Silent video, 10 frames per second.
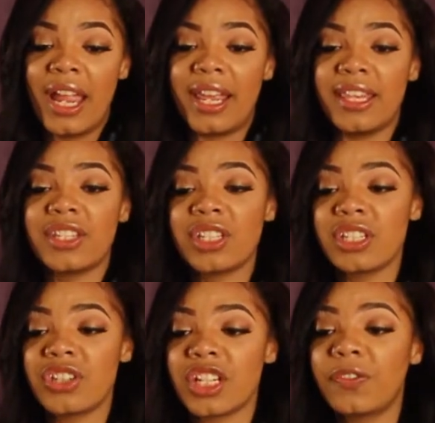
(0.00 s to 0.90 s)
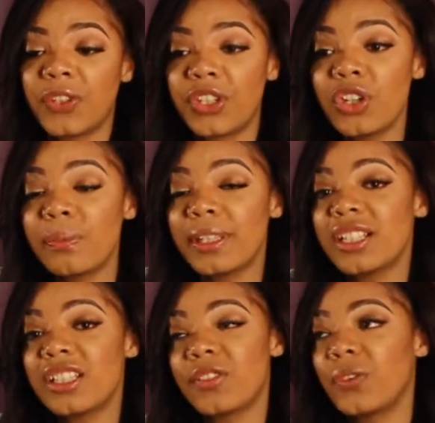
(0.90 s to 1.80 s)
and this isn't just for you, but
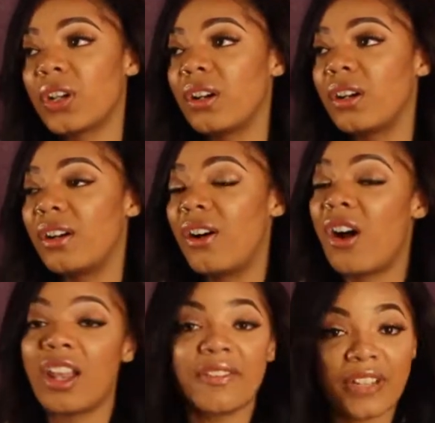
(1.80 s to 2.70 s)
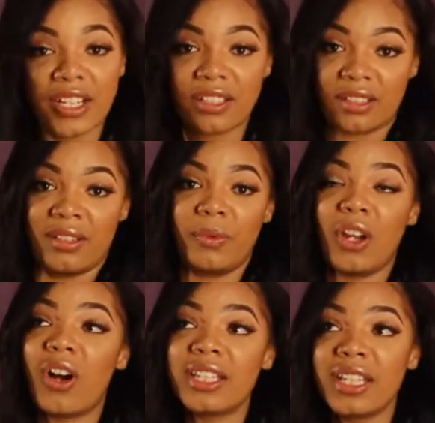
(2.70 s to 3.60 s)
this is for all of us. We
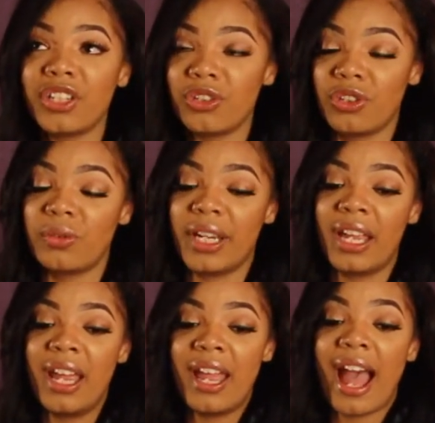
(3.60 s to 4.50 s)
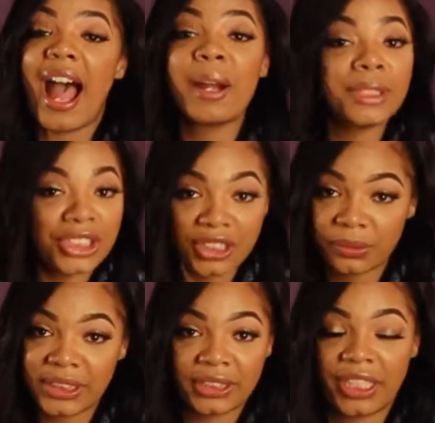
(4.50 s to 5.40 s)
all tend to do it. I was just
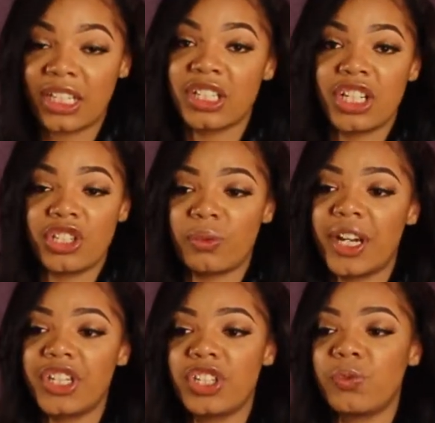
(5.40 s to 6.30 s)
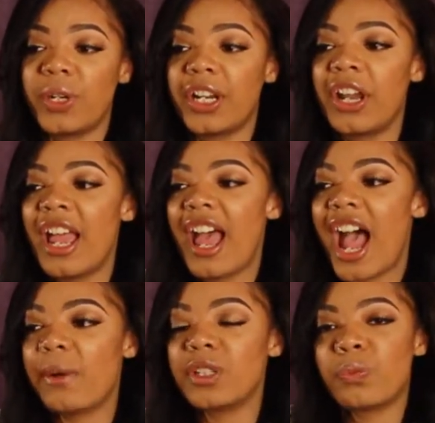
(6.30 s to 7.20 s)
recently in a situation where
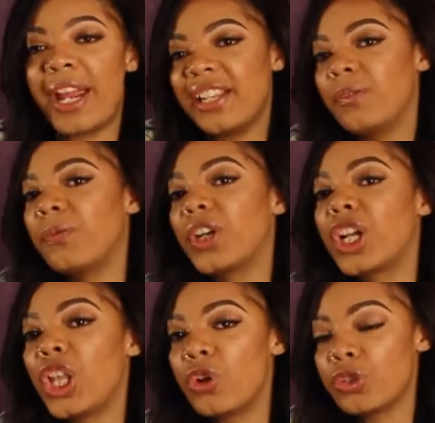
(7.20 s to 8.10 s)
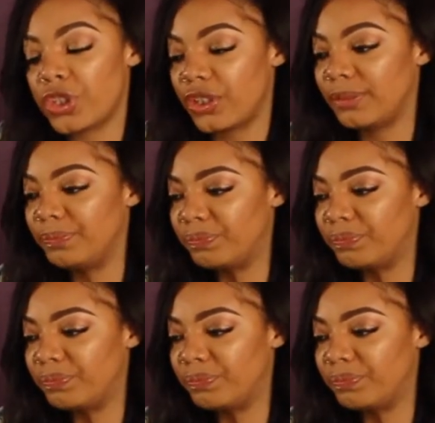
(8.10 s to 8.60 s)
I was waiting for closure.